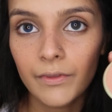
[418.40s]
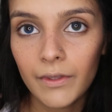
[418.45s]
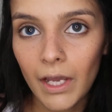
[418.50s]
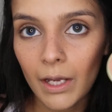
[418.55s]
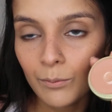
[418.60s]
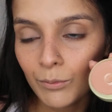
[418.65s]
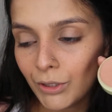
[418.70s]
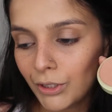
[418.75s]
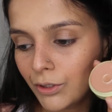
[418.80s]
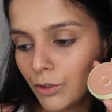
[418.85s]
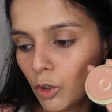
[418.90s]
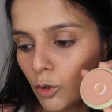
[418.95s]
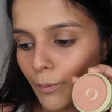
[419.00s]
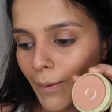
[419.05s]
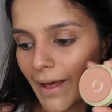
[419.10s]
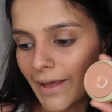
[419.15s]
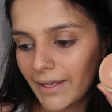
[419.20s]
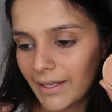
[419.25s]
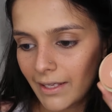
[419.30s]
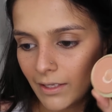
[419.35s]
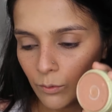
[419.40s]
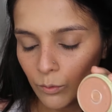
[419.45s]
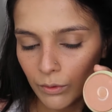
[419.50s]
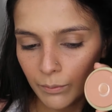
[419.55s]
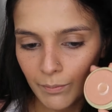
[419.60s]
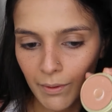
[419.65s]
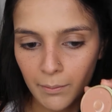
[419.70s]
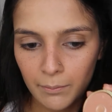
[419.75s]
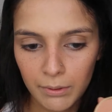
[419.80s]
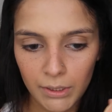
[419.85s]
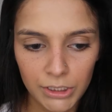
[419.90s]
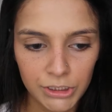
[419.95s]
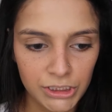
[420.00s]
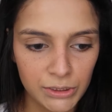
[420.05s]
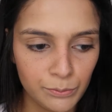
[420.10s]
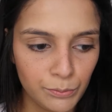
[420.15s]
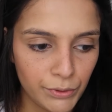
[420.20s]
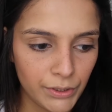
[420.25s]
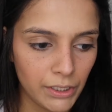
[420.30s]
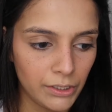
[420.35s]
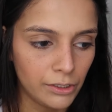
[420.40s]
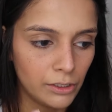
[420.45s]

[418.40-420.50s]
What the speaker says: Now I'm going to go back in with my blush and put a